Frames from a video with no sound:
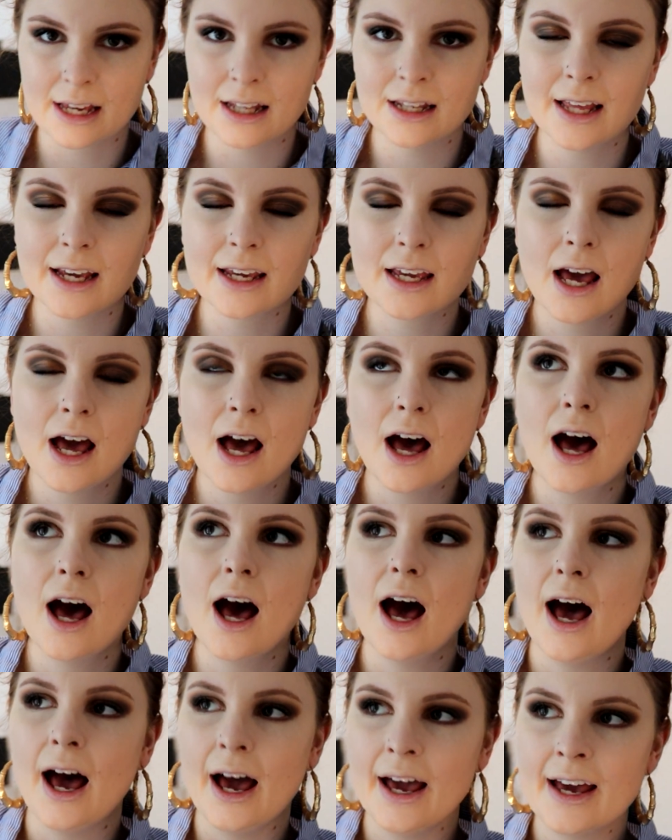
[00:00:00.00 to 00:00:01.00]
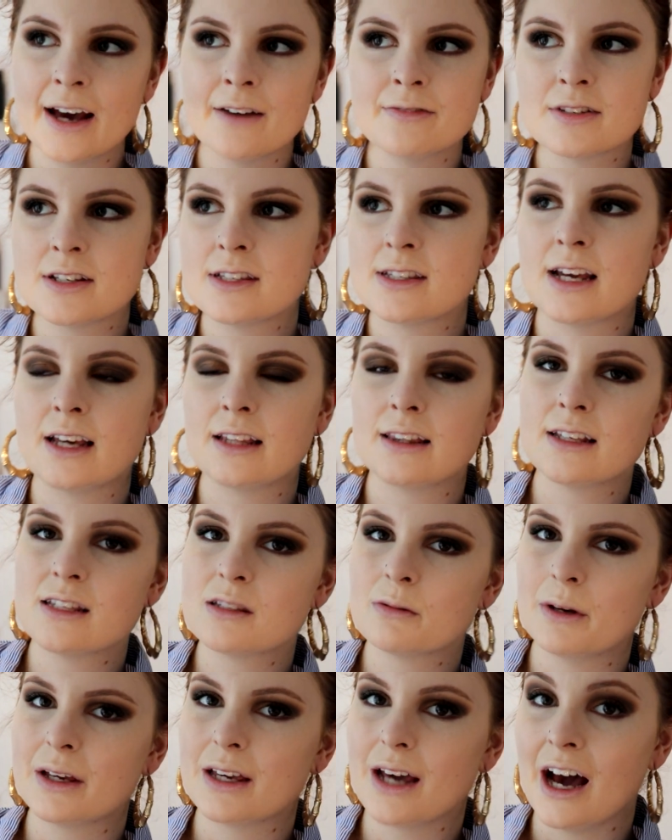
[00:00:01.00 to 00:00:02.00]
And like, I have to say
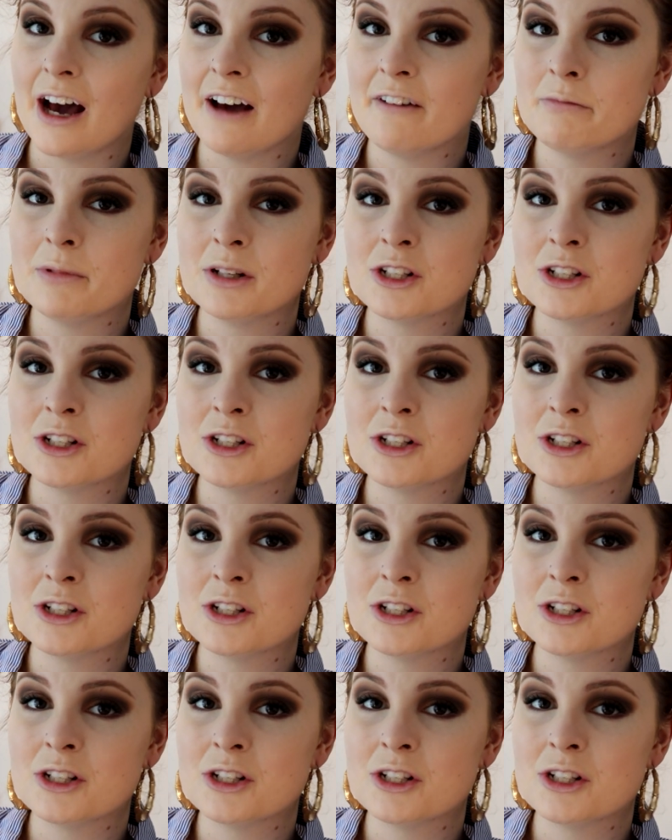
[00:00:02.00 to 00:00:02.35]
this week I've